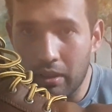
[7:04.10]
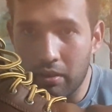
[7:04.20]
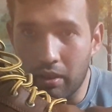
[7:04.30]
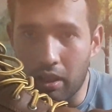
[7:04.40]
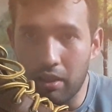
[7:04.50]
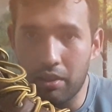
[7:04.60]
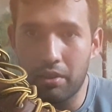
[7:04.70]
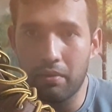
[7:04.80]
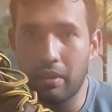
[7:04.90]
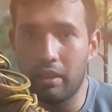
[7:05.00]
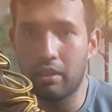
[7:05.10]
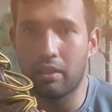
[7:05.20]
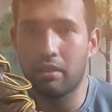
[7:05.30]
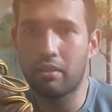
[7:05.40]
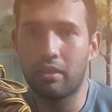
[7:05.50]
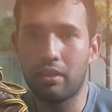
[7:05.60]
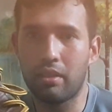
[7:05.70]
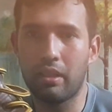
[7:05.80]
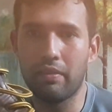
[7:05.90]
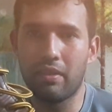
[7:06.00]
color to it. It
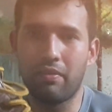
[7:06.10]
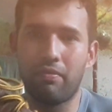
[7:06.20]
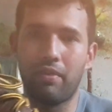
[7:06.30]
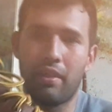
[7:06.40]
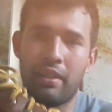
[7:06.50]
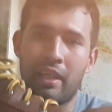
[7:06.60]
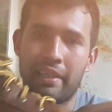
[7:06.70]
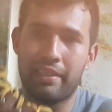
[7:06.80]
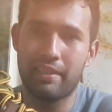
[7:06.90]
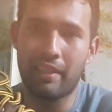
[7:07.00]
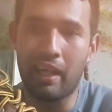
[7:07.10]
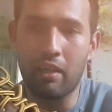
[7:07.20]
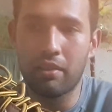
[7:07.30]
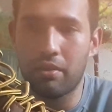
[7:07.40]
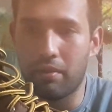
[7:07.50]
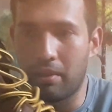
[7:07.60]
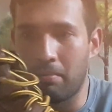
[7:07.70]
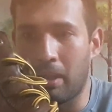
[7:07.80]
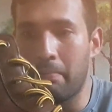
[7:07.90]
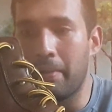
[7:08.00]
just gives it a very nice style to it, in
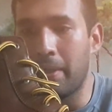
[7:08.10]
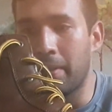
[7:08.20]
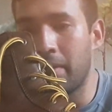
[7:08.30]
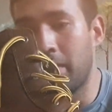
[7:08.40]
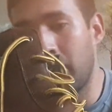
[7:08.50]
my opinion.